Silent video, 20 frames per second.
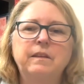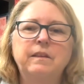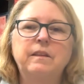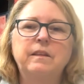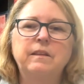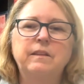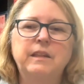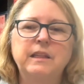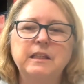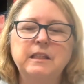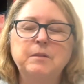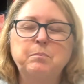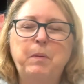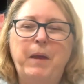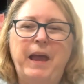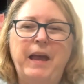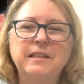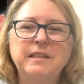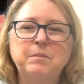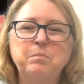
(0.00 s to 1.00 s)
This
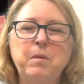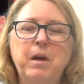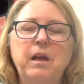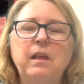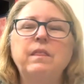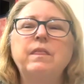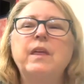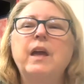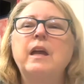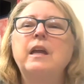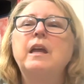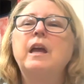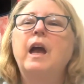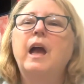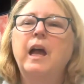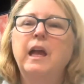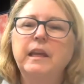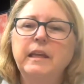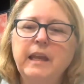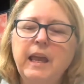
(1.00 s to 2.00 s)
past month,
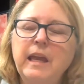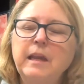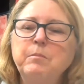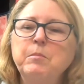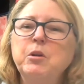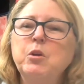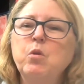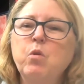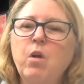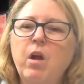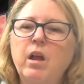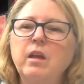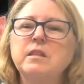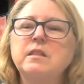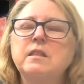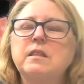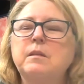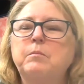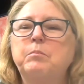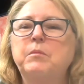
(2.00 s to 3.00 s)
I came across
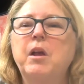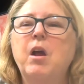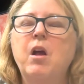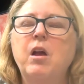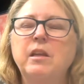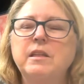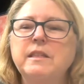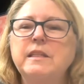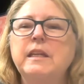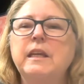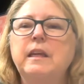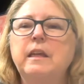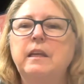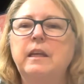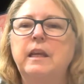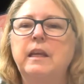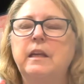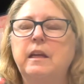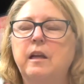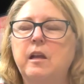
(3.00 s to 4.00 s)
some content
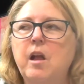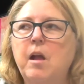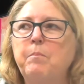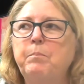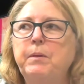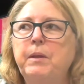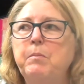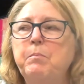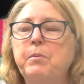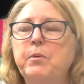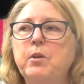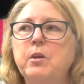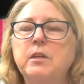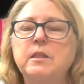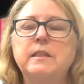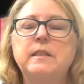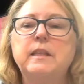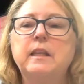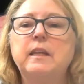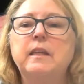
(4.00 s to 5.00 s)
in a couple of
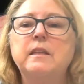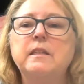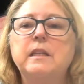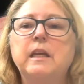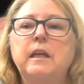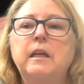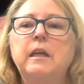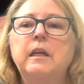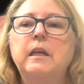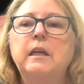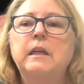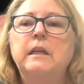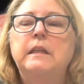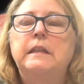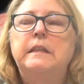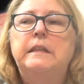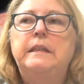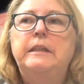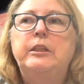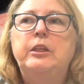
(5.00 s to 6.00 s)
books that,
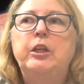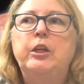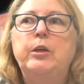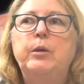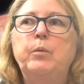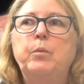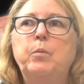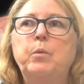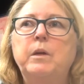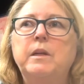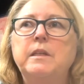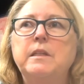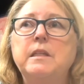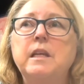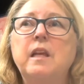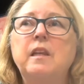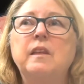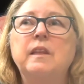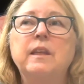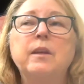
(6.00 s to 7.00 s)
you know, was
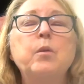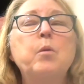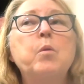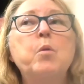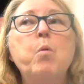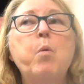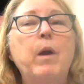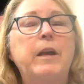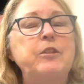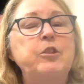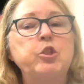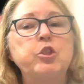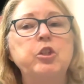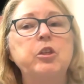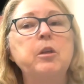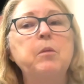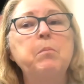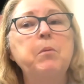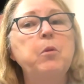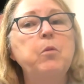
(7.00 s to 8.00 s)
a little
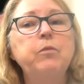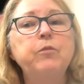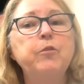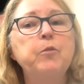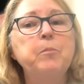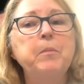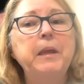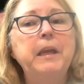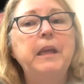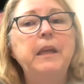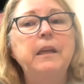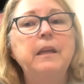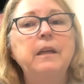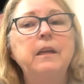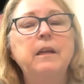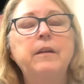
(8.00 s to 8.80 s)
questionable for me.